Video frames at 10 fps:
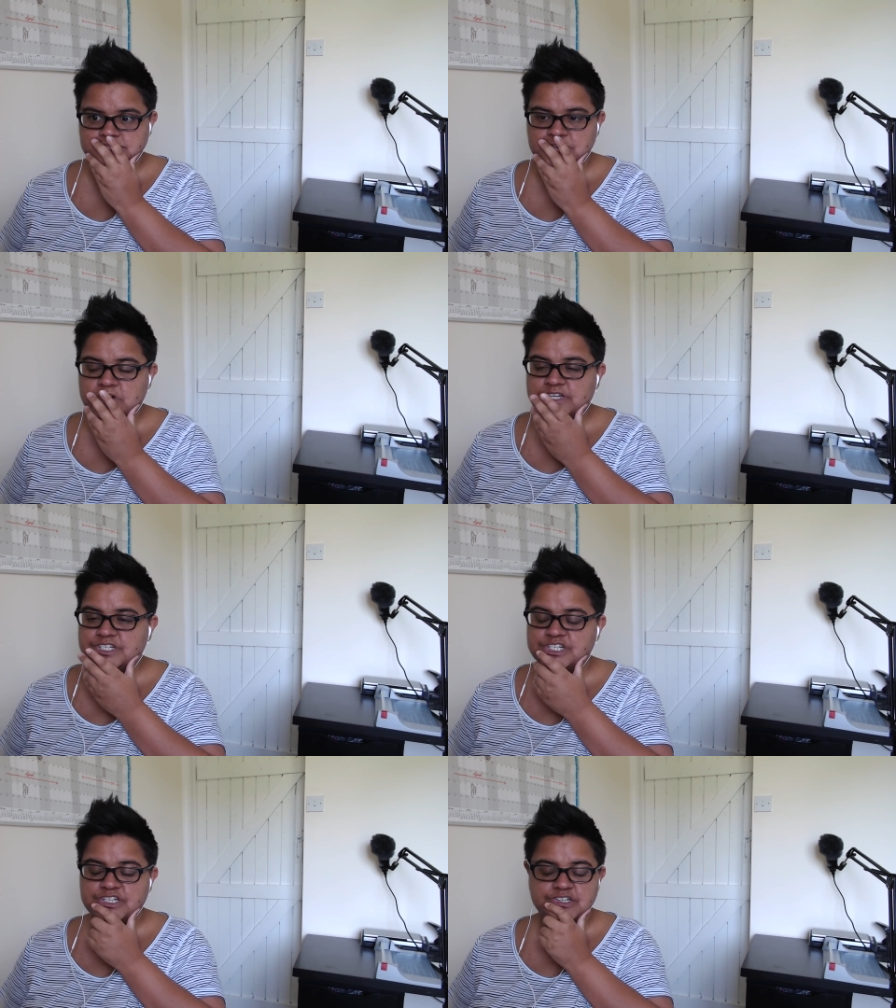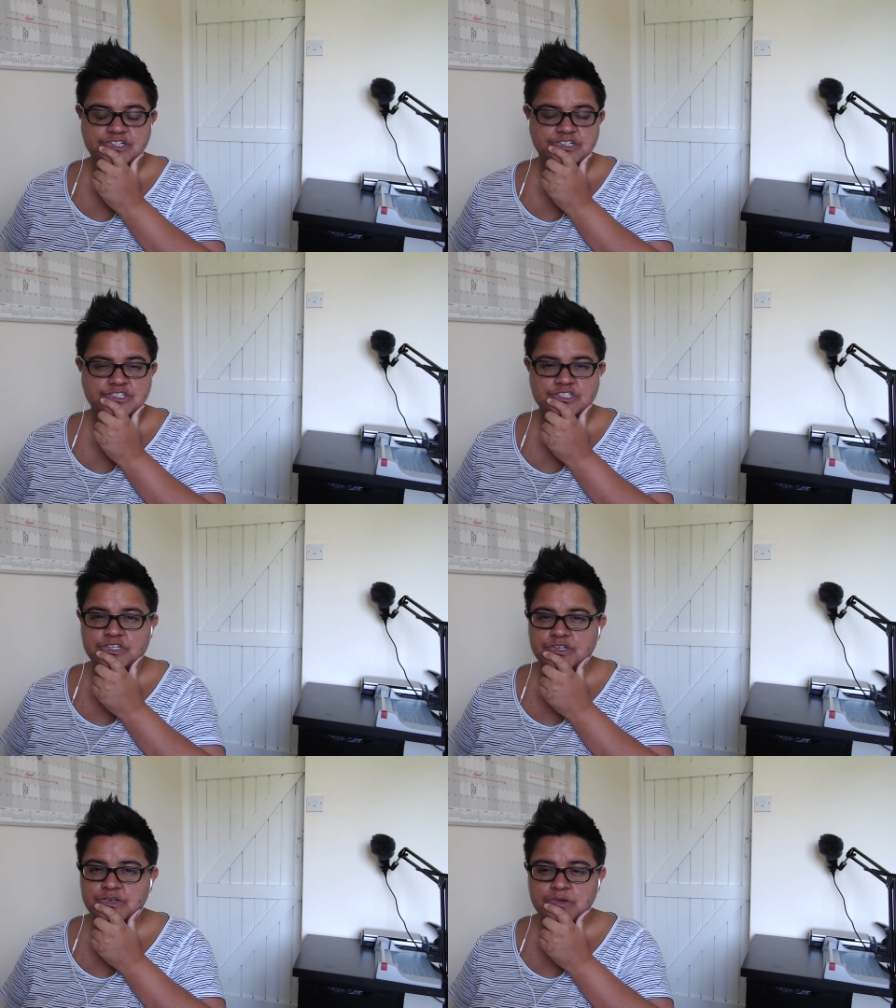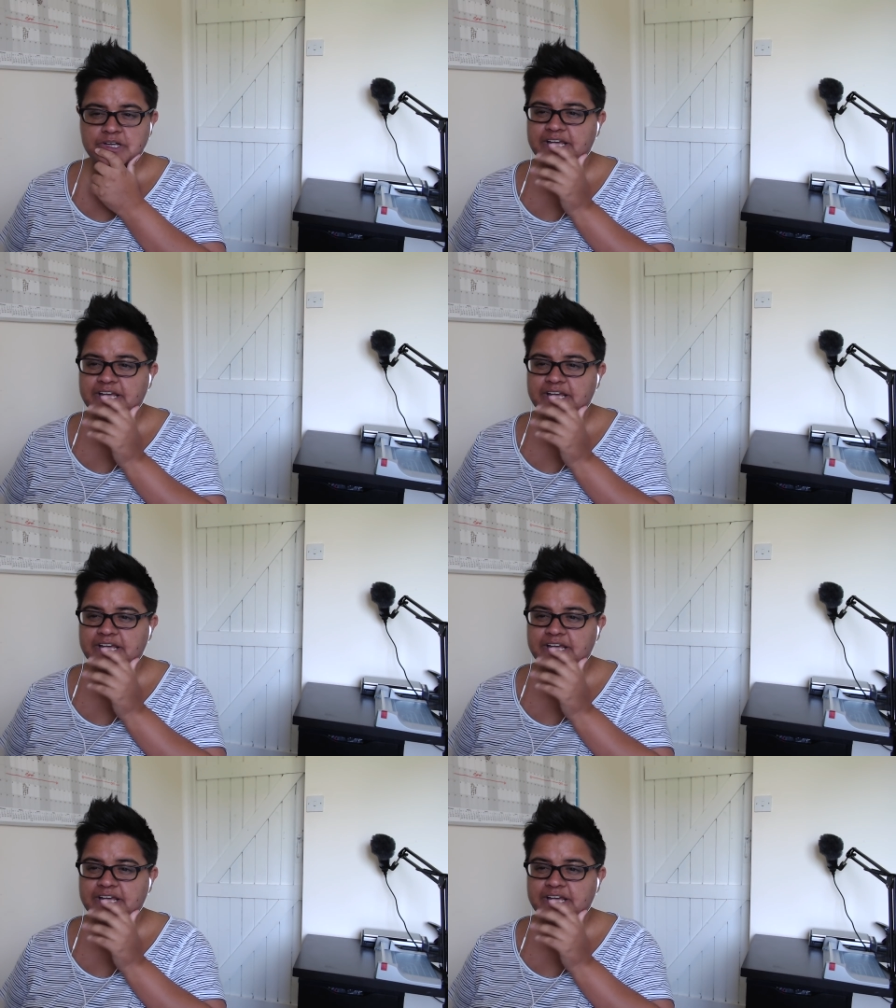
What is she gonna do? Like,